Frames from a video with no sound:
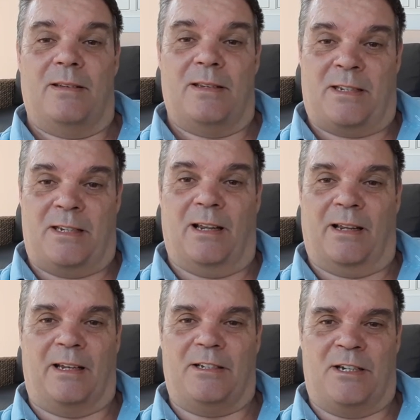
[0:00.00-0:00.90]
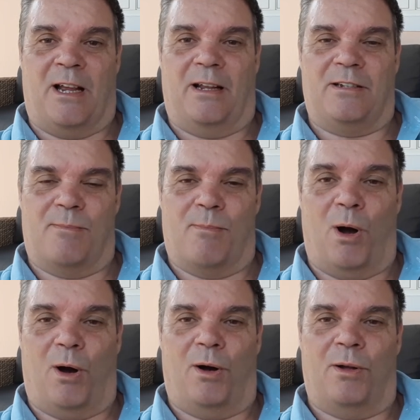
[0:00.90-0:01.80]
still can charge you
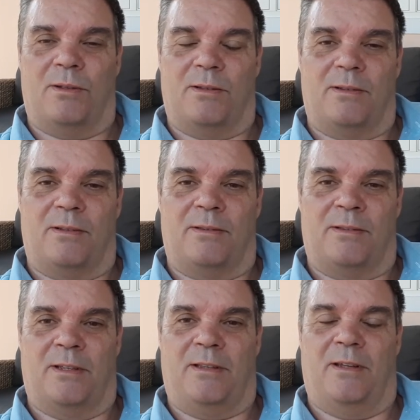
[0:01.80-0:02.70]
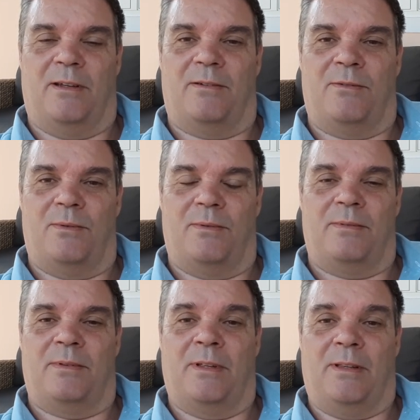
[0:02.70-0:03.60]
more than
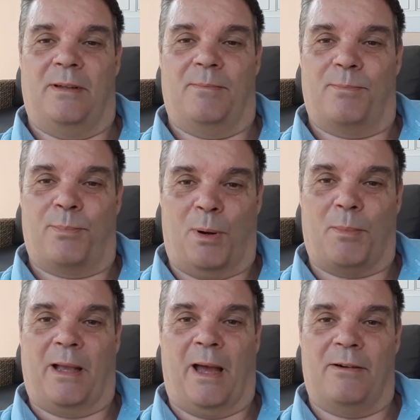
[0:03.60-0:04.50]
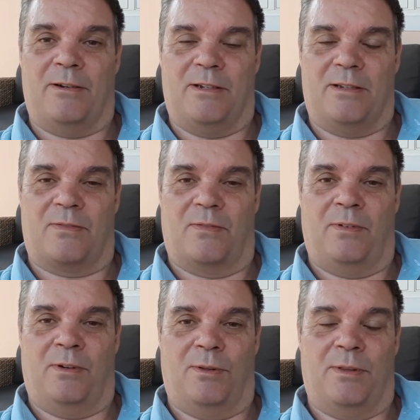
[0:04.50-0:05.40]
the proper garages,
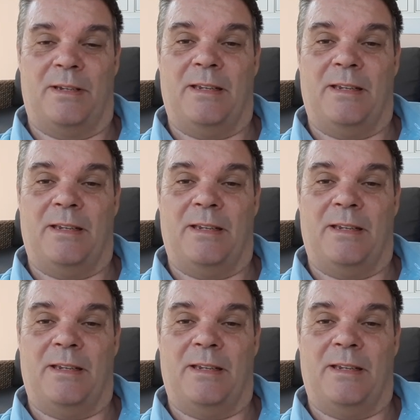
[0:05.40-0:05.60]
the